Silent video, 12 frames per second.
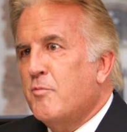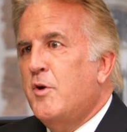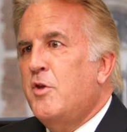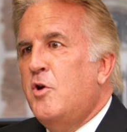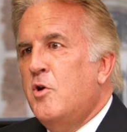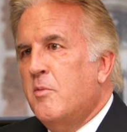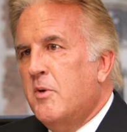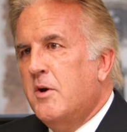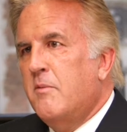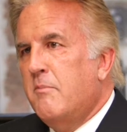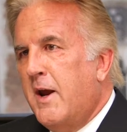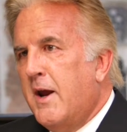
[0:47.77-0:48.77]
with
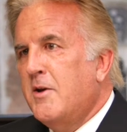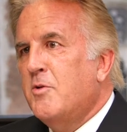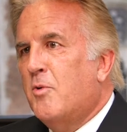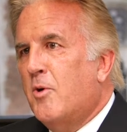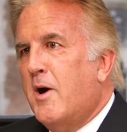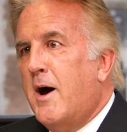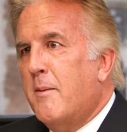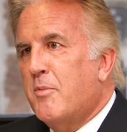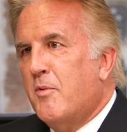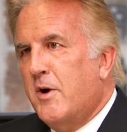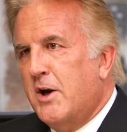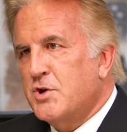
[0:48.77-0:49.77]
human manual
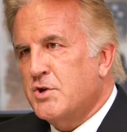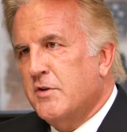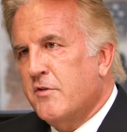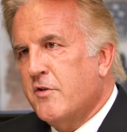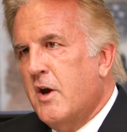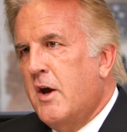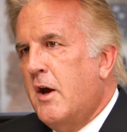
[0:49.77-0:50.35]
operations.